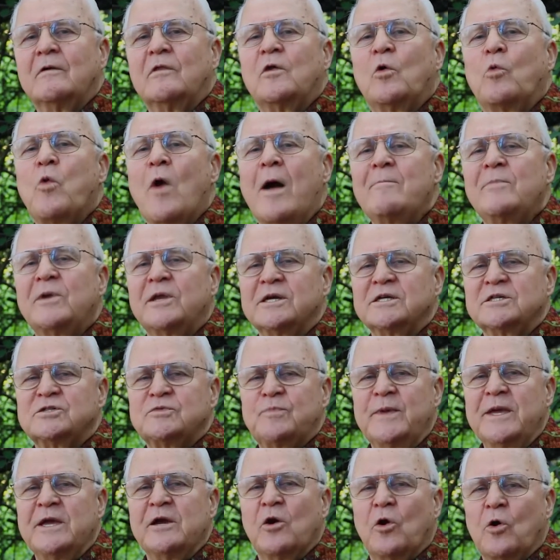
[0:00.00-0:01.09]
The rumblings
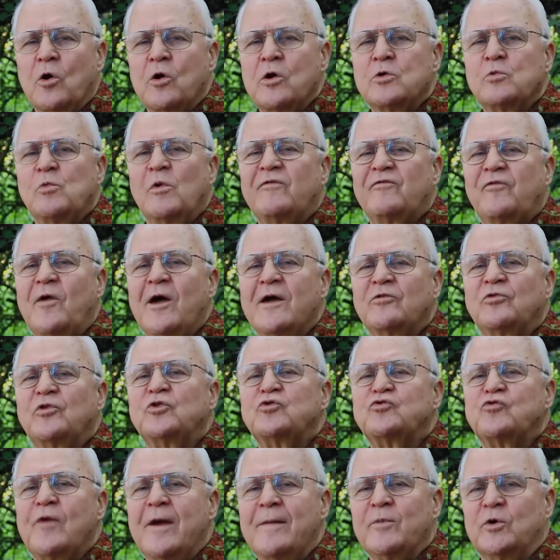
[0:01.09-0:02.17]
being heard reflect the
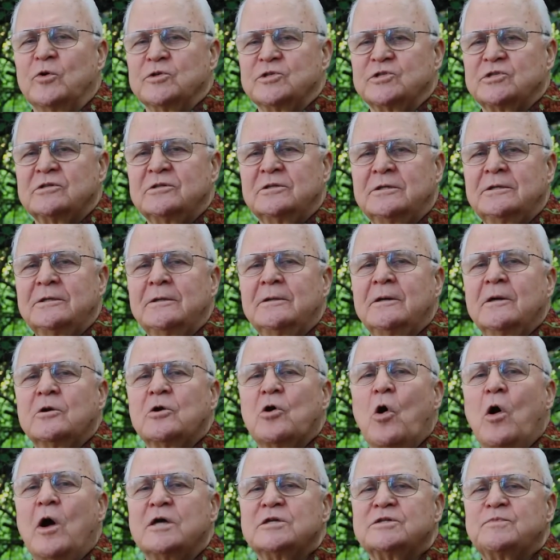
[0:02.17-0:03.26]
tremors
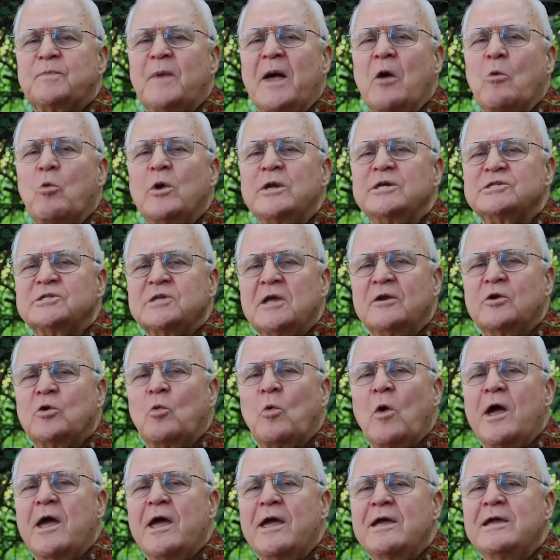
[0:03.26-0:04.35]
caused by what is
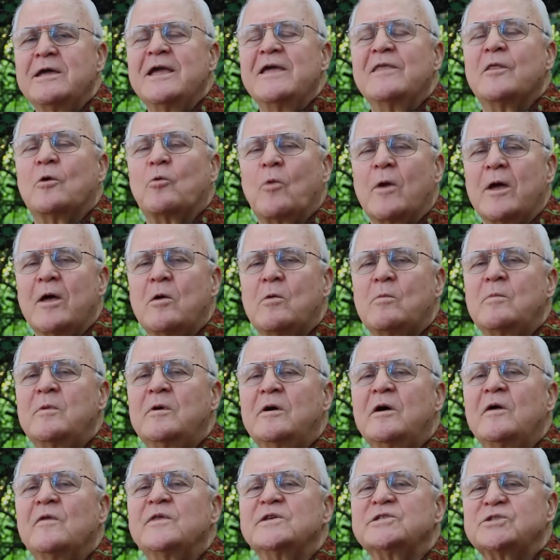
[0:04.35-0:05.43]
underway in the realm
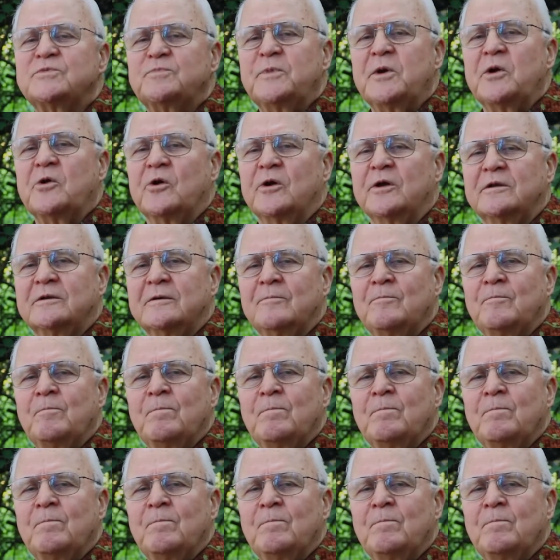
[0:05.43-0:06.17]
of the Spirit.